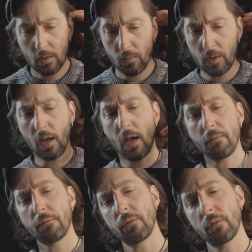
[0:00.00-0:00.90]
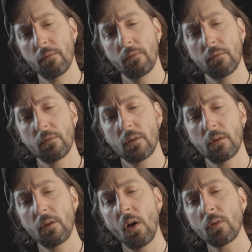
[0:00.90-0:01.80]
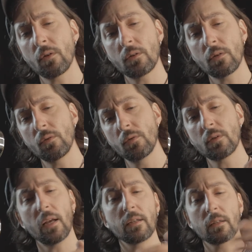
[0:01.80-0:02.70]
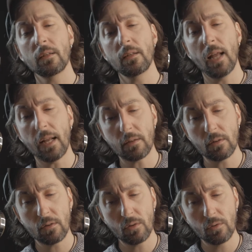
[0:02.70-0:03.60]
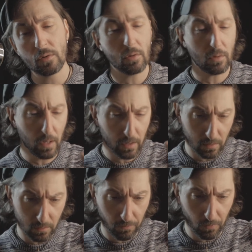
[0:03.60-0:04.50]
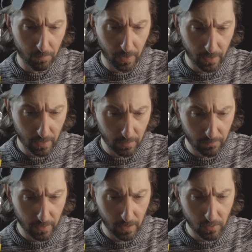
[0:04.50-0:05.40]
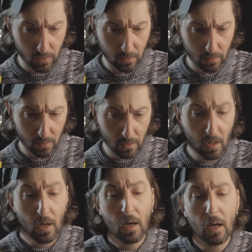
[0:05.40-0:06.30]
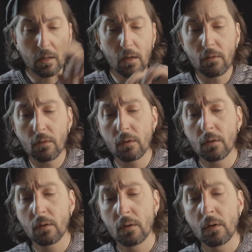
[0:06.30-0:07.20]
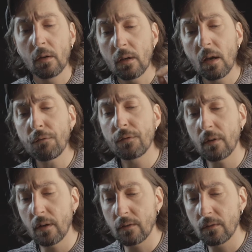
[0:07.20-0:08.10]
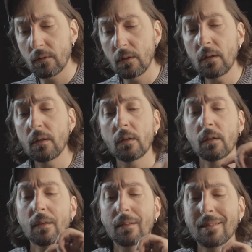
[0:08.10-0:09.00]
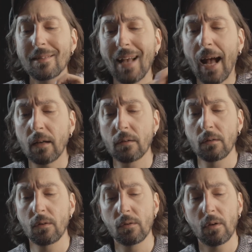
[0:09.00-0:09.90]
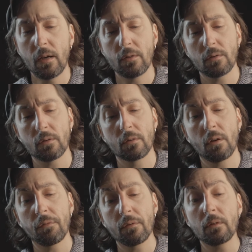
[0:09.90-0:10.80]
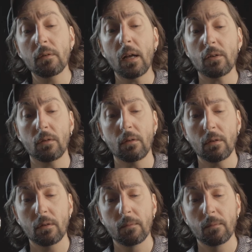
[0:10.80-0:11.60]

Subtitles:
"We have the longitude and the latitude corrected for magnetic variation, and this gives us the exact location of the tragedy.